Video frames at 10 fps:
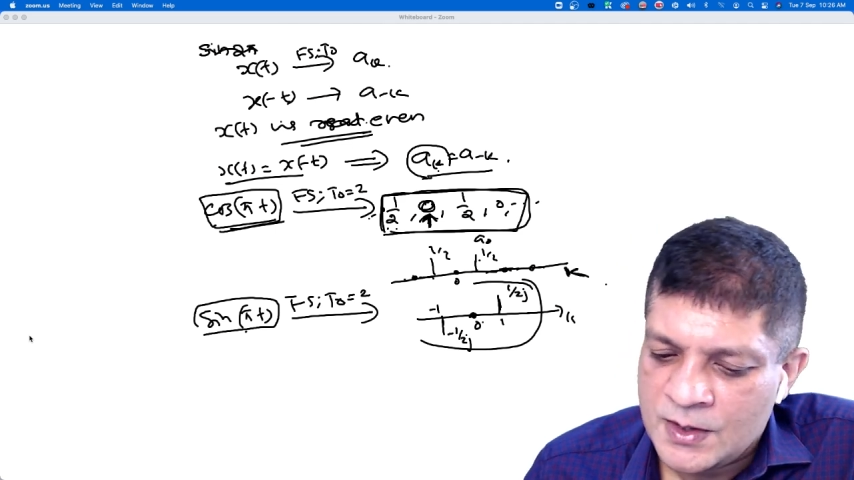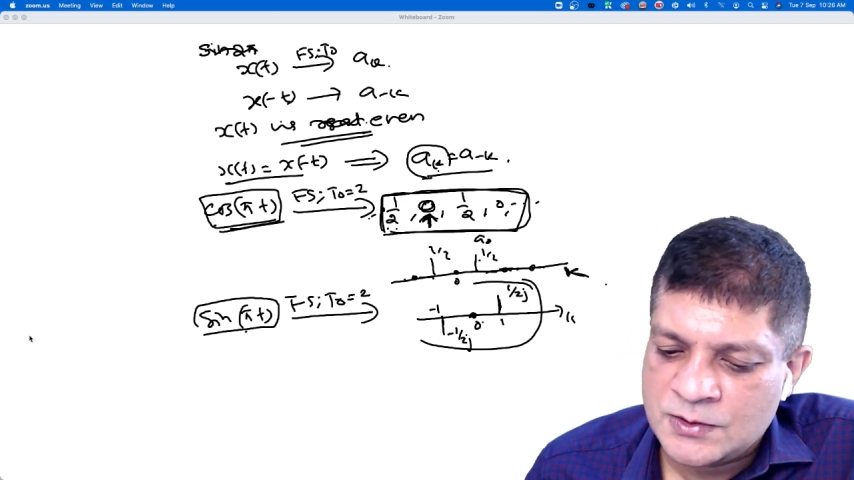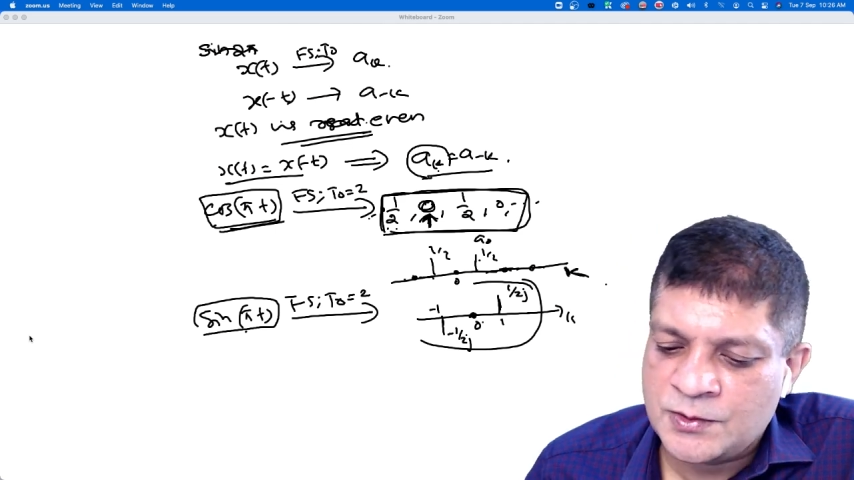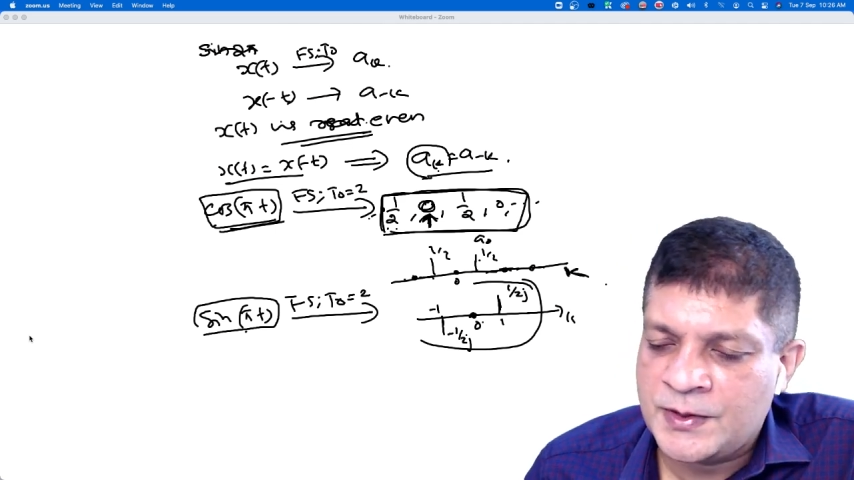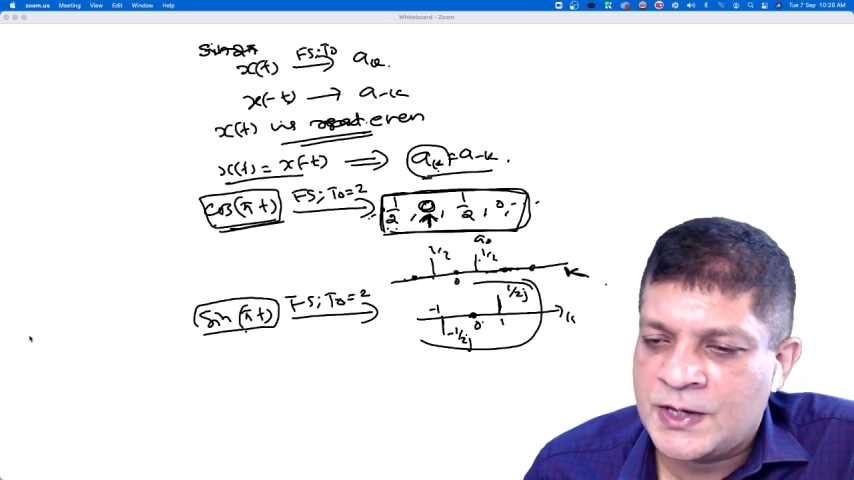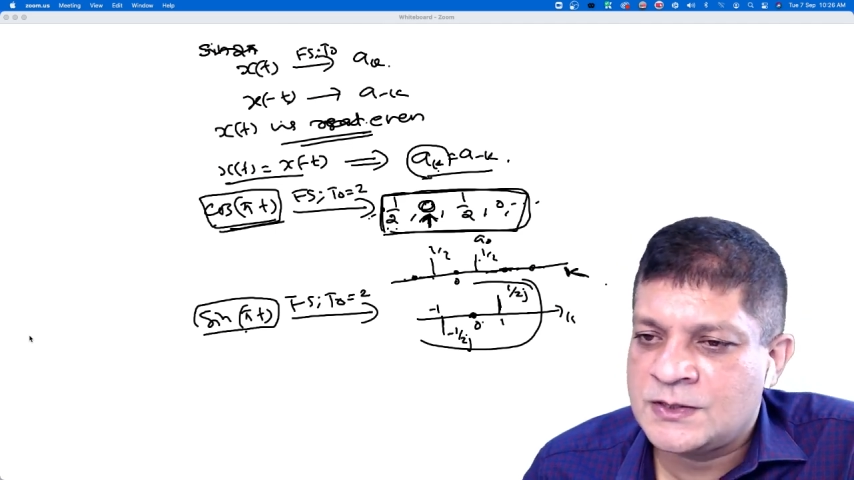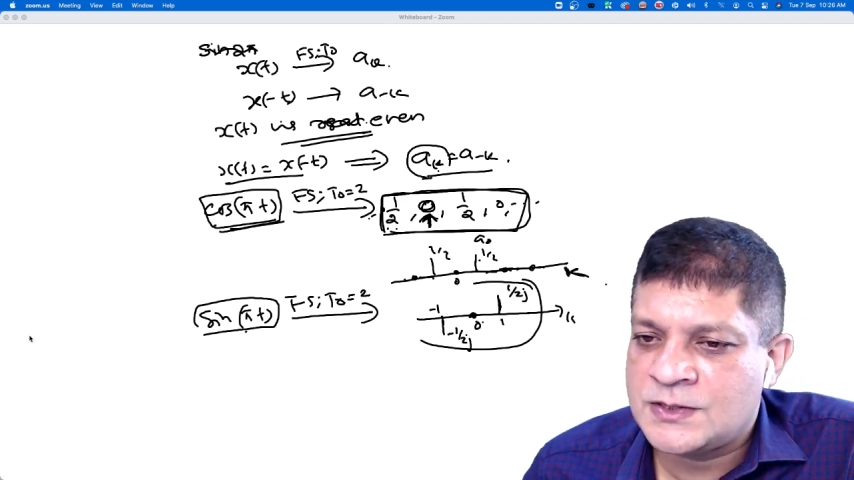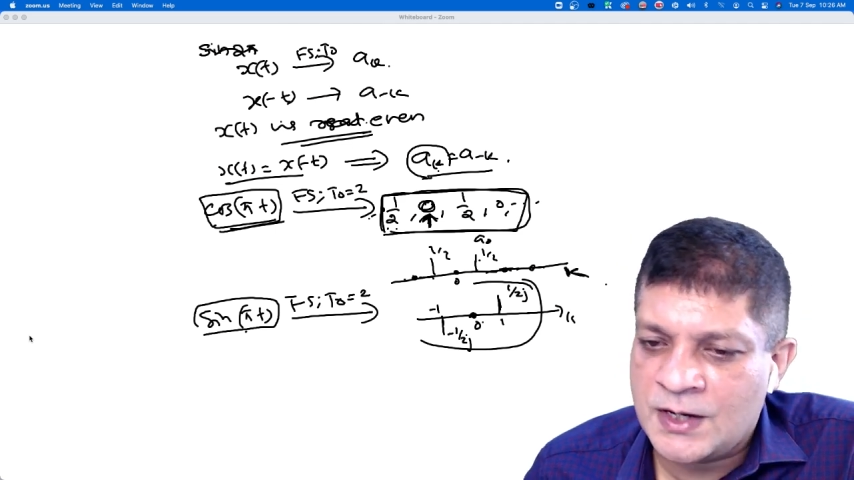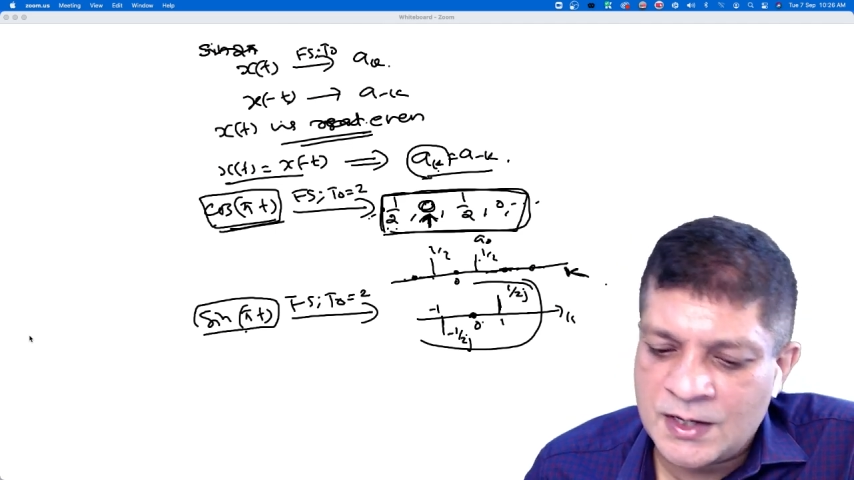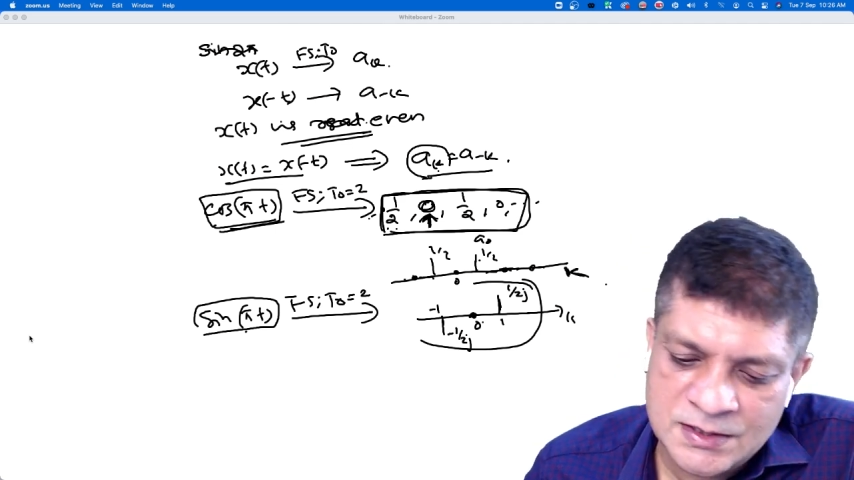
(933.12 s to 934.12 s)
So we can
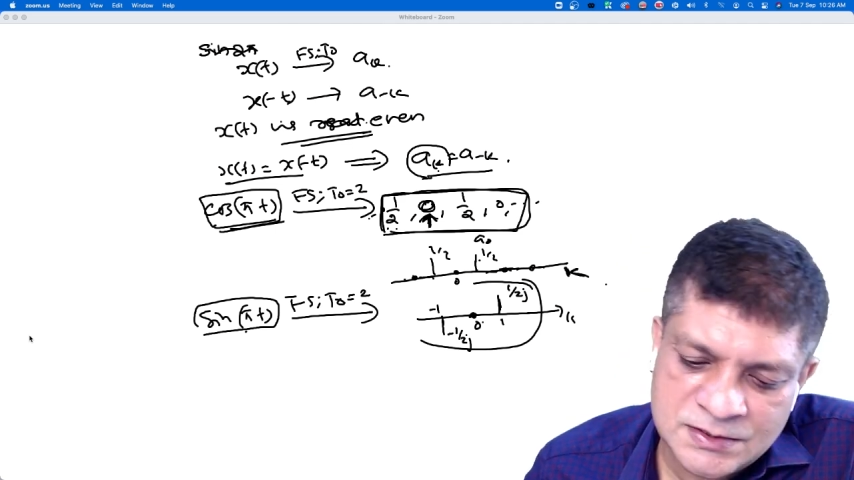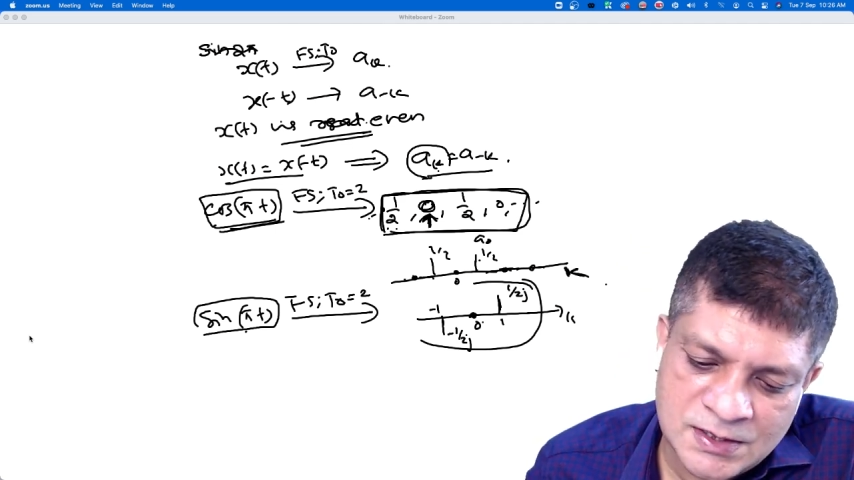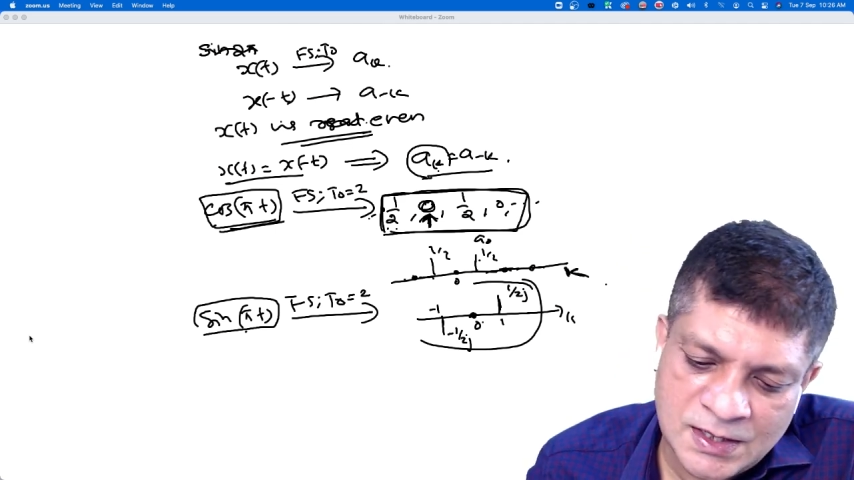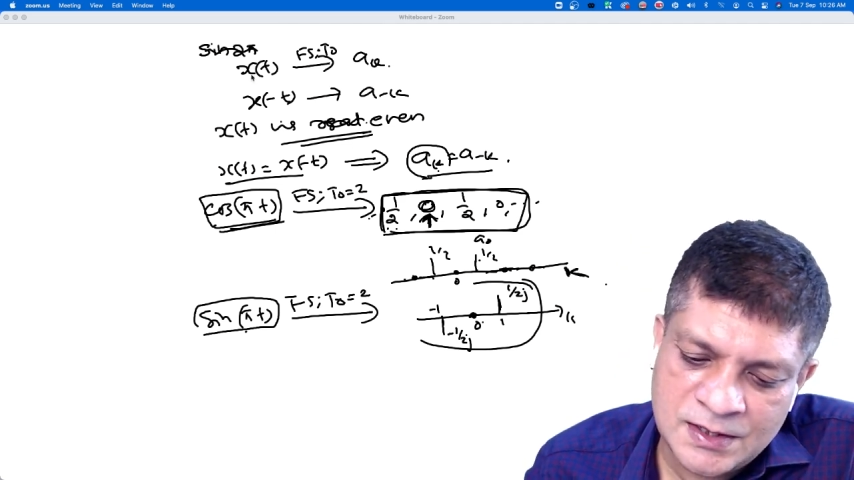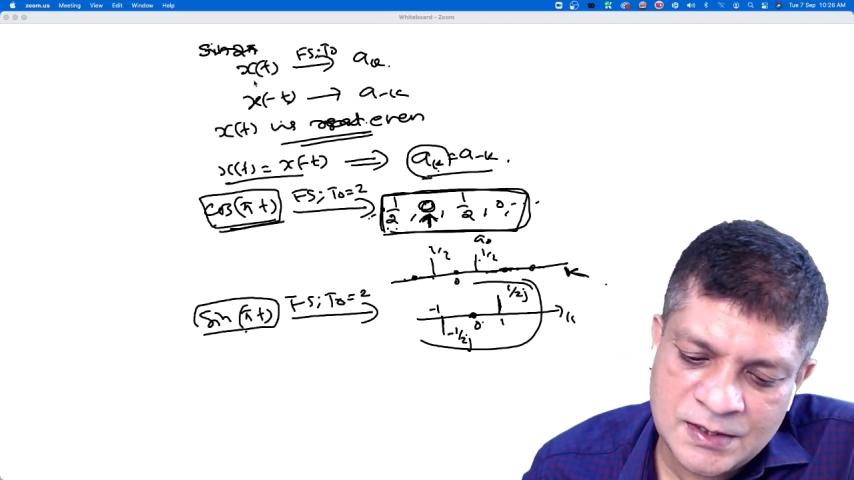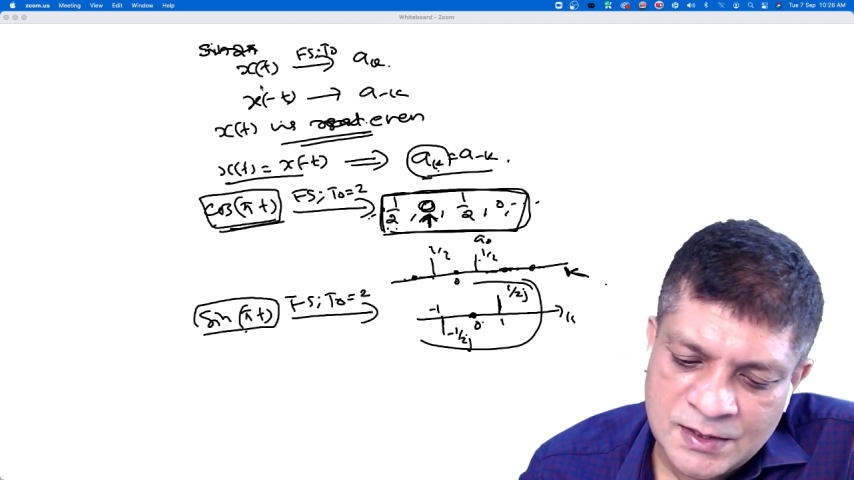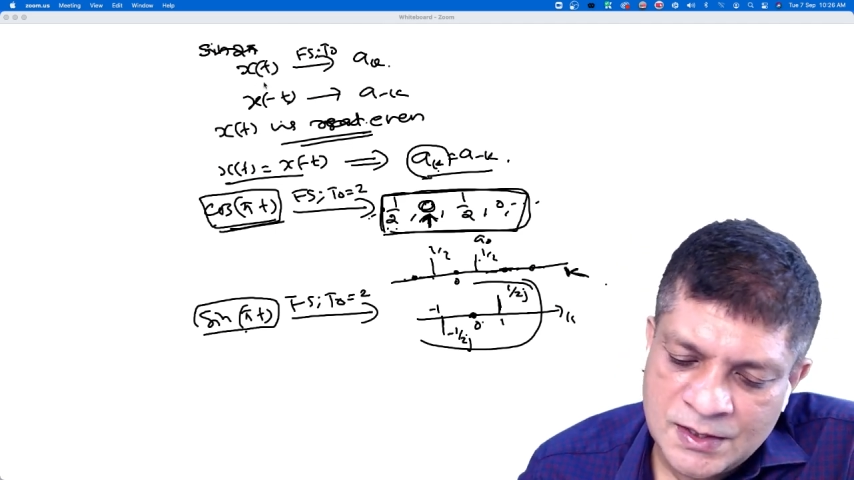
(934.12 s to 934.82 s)
generalize that